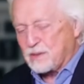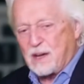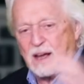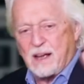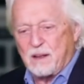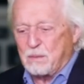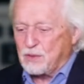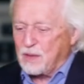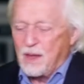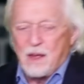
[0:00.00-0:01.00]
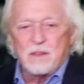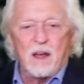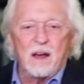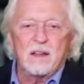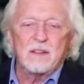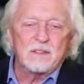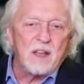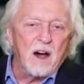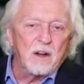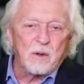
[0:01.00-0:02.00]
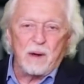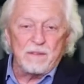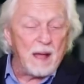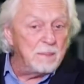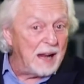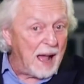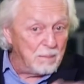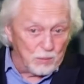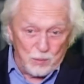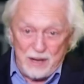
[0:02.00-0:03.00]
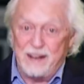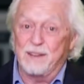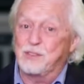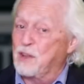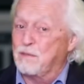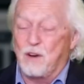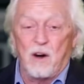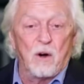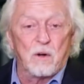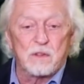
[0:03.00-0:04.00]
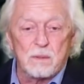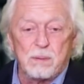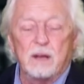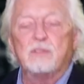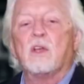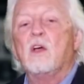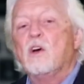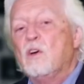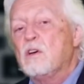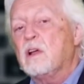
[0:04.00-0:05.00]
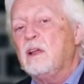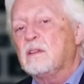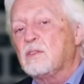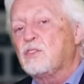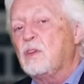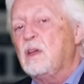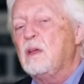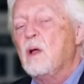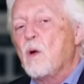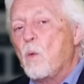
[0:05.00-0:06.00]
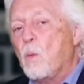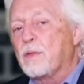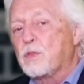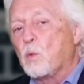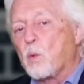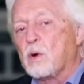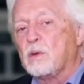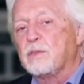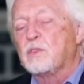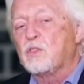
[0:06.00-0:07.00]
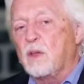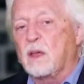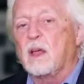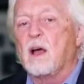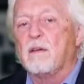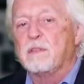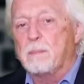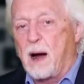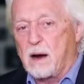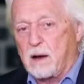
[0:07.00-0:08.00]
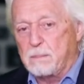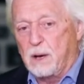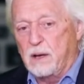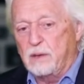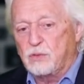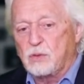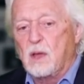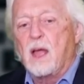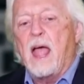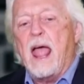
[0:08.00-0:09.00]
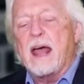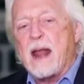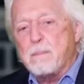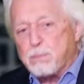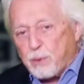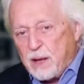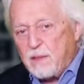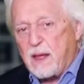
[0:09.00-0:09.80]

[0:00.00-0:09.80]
Times, the Telegraph. I mean, I'm reading stuff all over the place, looking to see what the world is thinking of the marketplace. And I bring